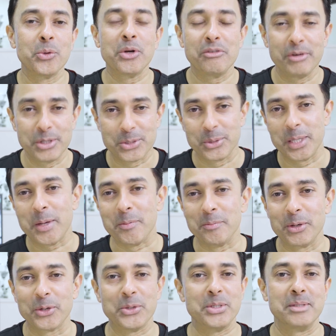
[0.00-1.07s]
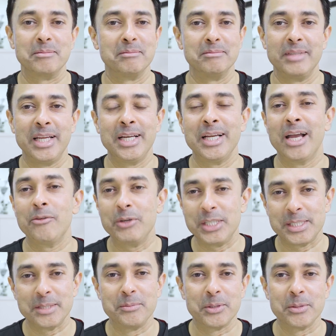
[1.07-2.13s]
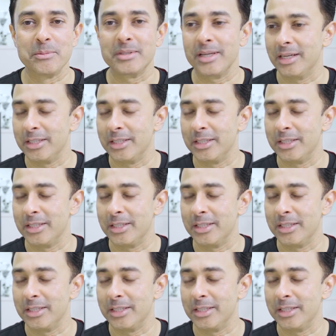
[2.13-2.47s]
no difference to them because they didn't have any symptoms,